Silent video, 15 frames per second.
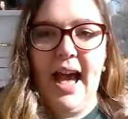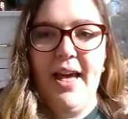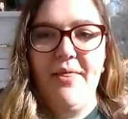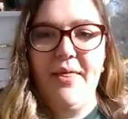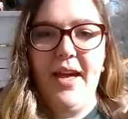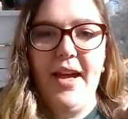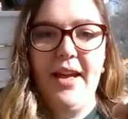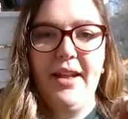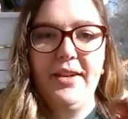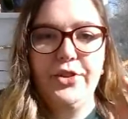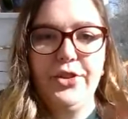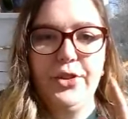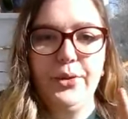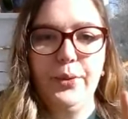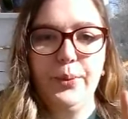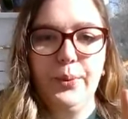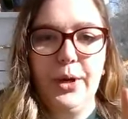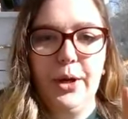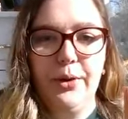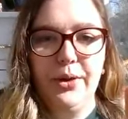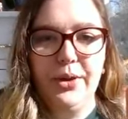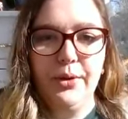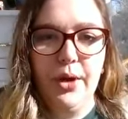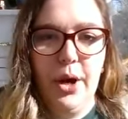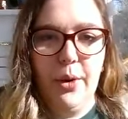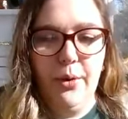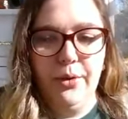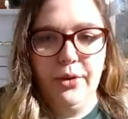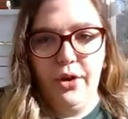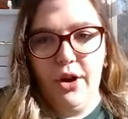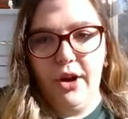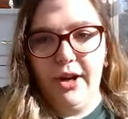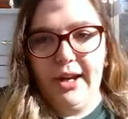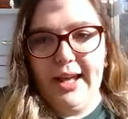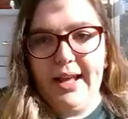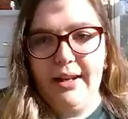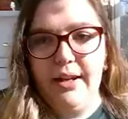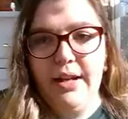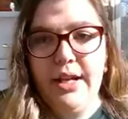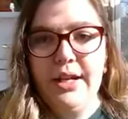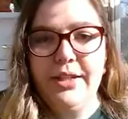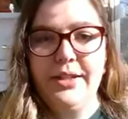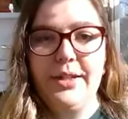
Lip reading: and then to grow your own garden.